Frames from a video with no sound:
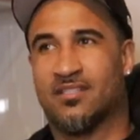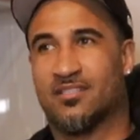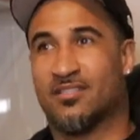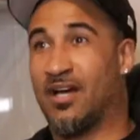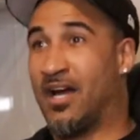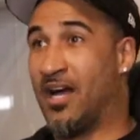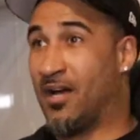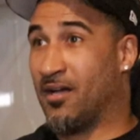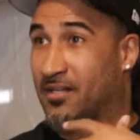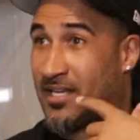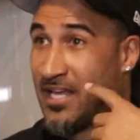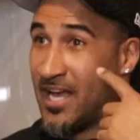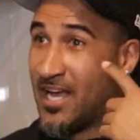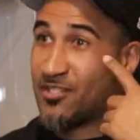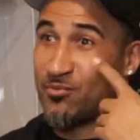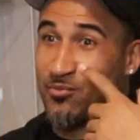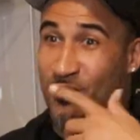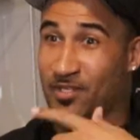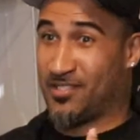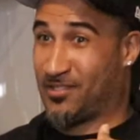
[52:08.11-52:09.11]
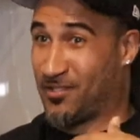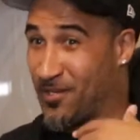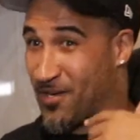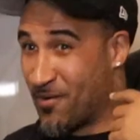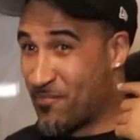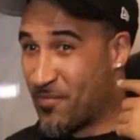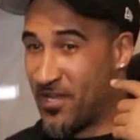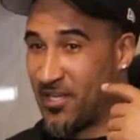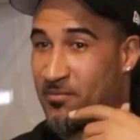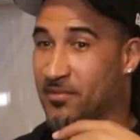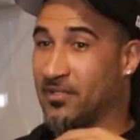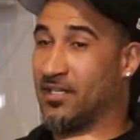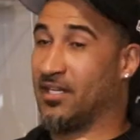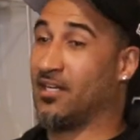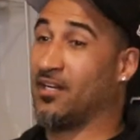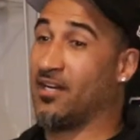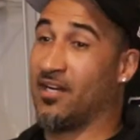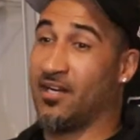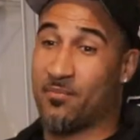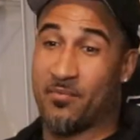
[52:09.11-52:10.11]
So I, that's what started making me
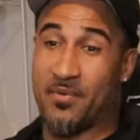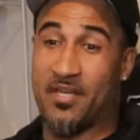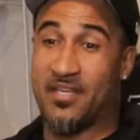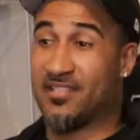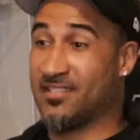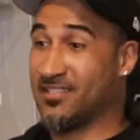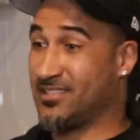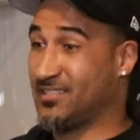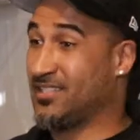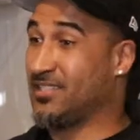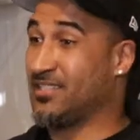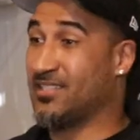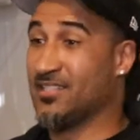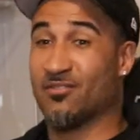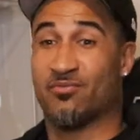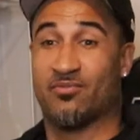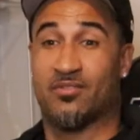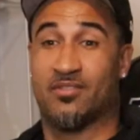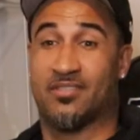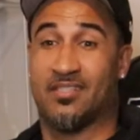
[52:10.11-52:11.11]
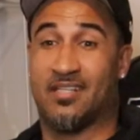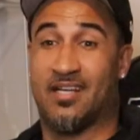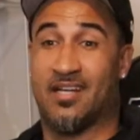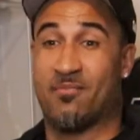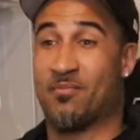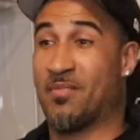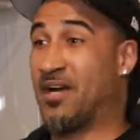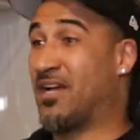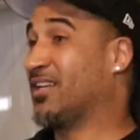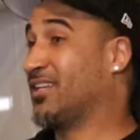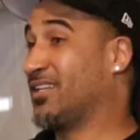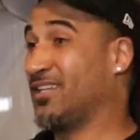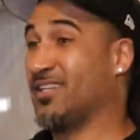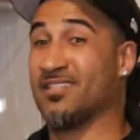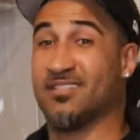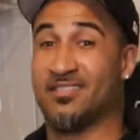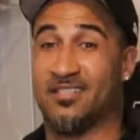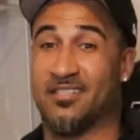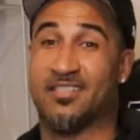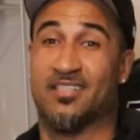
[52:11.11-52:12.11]
like, all right, Bacon C different. Like my
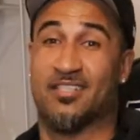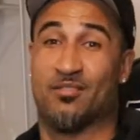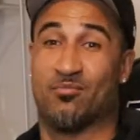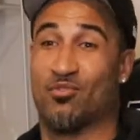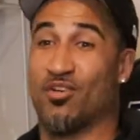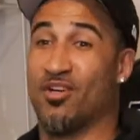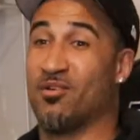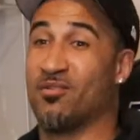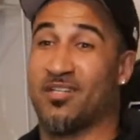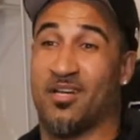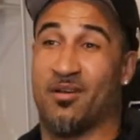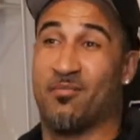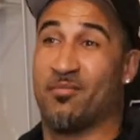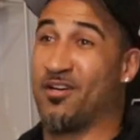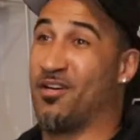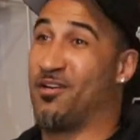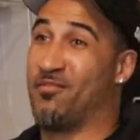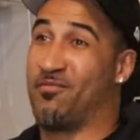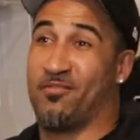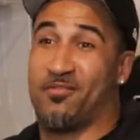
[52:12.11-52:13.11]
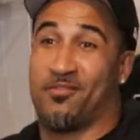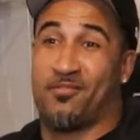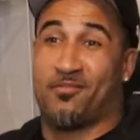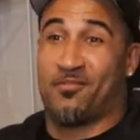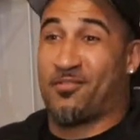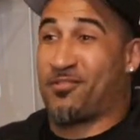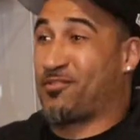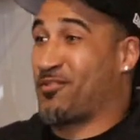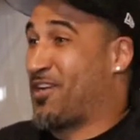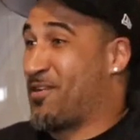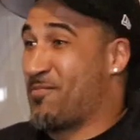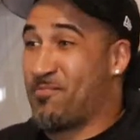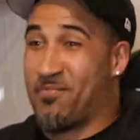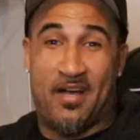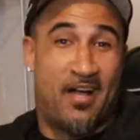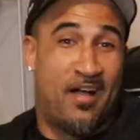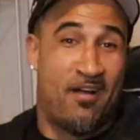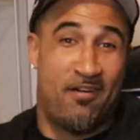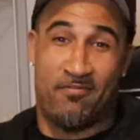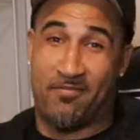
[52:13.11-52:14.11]
leg's good, bro. Yeah. I'm coming off a straight
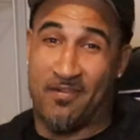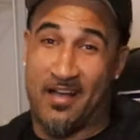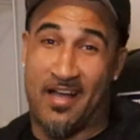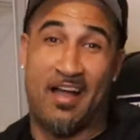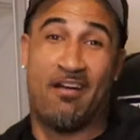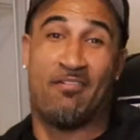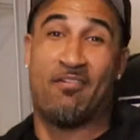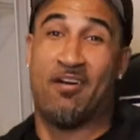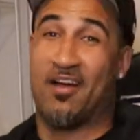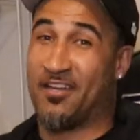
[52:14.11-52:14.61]
power five.